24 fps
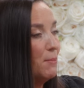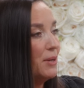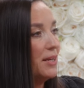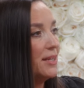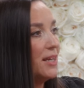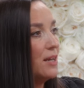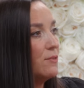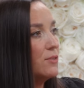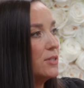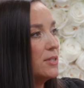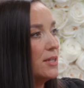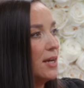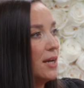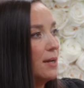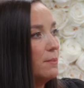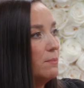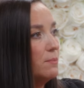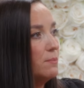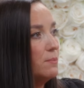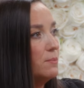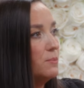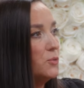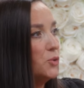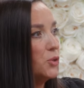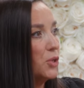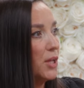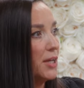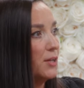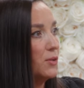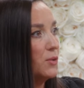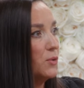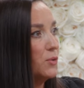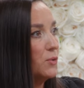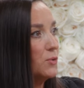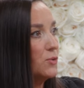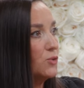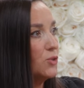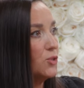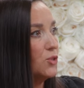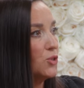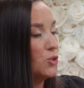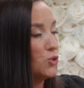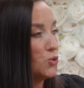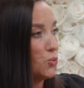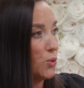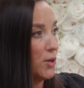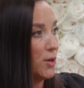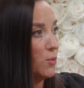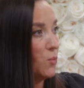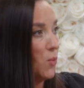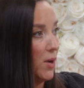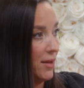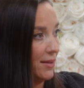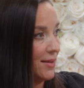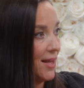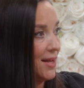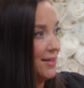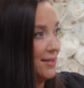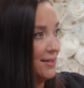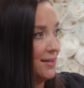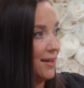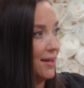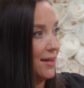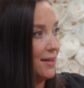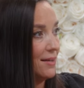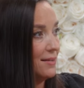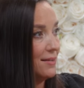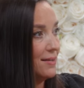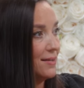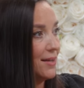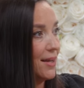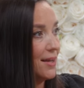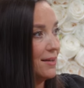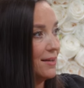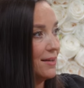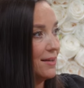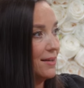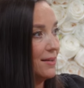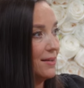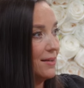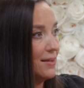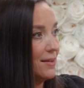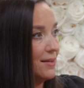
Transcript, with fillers: But it gave us time to like just enjoy it one last night. Like yeah.